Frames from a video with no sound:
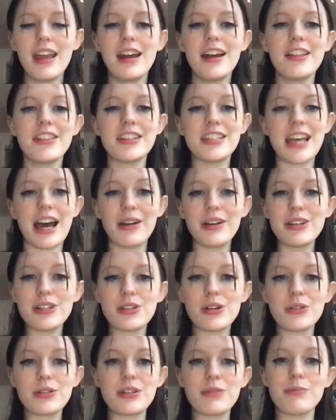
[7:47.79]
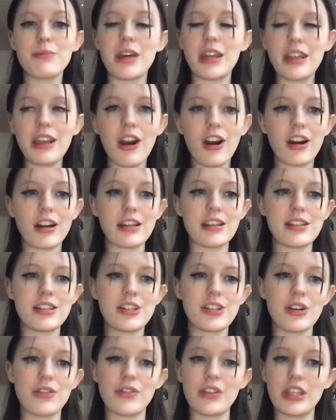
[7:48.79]
The town has hosted many artists
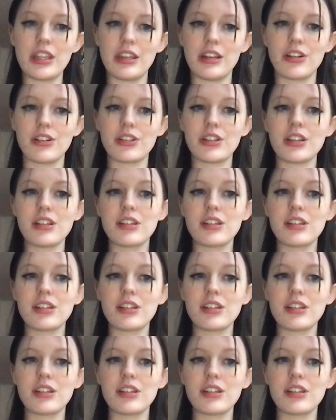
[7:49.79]
over the years, such